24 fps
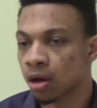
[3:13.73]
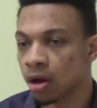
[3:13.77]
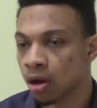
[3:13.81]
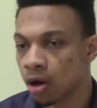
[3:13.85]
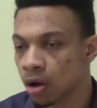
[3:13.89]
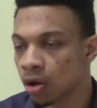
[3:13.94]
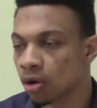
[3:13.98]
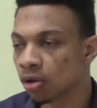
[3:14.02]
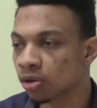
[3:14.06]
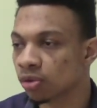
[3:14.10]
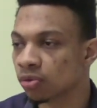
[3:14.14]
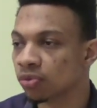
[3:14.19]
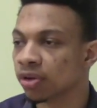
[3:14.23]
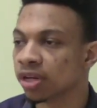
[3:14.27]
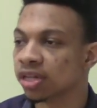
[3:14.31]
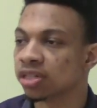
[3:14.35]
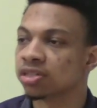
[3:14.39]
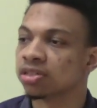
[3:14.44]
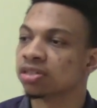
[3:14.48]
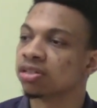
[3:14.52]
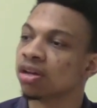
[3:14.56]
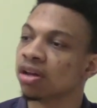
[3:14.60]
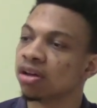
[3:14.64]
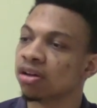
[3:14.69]
all the
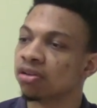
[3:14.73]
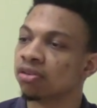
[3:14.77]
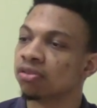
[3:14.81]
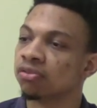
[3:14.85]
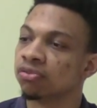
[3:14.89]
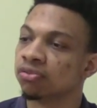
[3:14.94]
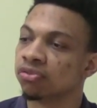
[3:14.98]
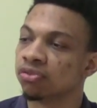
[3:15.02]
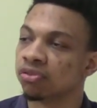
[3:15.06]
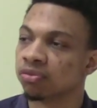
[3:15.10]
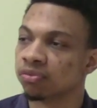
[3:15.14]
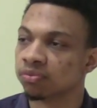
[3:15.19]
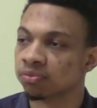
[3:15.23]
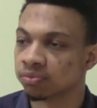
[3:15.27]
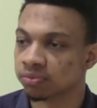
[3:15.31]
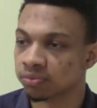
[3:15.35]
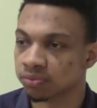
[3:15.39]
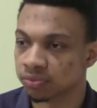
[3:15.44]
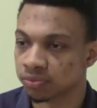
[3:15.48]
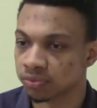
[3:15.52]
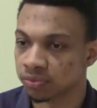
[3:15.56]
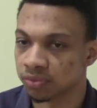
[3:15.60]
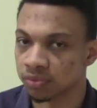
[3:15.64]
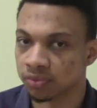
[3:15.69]
rest of
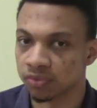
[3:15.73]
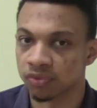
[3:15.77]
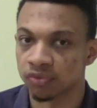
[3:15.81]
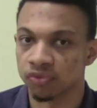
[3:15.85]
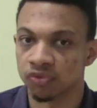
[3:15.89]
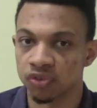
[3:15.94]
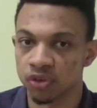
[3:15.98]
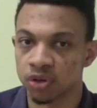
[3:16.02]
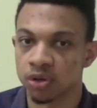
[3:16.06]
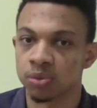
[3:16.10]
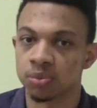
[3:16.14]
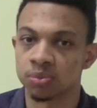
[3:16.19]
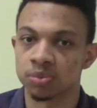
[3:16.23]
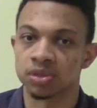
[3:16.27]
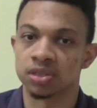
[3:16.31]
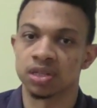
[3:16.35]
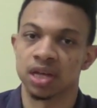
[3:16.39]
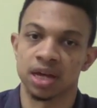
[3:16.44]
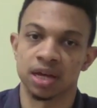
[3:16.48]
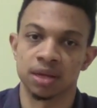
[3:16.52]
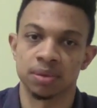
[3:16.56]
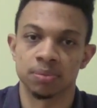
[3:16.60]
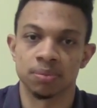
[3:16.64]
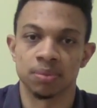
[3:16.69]
films
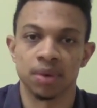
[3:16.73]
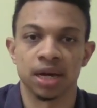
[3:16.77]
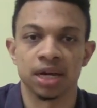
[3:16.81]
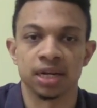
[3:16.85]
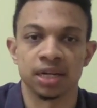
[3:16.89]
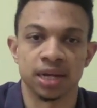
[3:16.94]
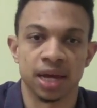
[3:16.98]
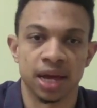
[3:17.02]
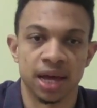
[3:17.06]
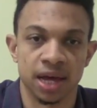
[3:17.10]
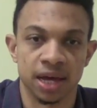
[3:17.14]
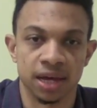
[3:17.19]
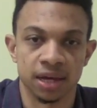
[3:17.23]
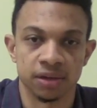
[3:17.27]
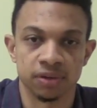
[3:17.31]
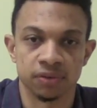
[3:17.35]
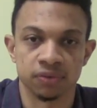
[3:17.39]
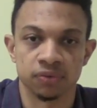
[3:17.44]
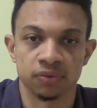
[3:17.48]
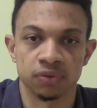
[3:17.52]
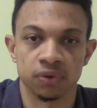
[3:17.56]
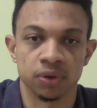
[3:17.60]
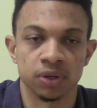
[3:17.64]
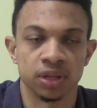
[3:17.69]
that might
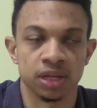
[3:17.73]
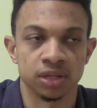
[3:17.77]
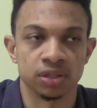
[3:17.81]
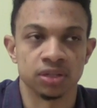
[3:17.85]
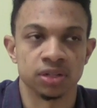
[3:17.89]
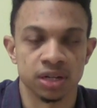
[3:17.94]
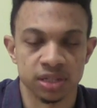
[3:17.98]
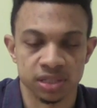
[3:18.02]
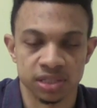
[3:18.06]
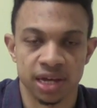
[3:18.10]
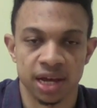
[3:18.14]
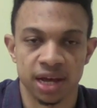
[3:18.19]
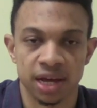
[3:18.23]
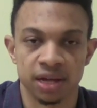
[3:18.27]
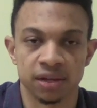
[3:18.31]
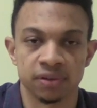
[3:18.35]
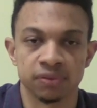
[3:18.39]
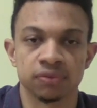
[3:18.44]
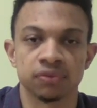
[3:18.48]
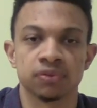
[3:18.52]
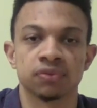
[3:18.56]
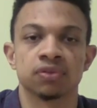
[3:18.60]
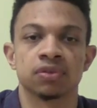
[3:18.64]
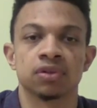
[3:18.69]
have, or that does
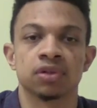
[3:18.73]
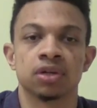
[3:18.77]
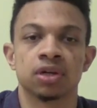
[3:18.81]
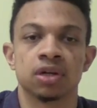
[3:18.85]
have,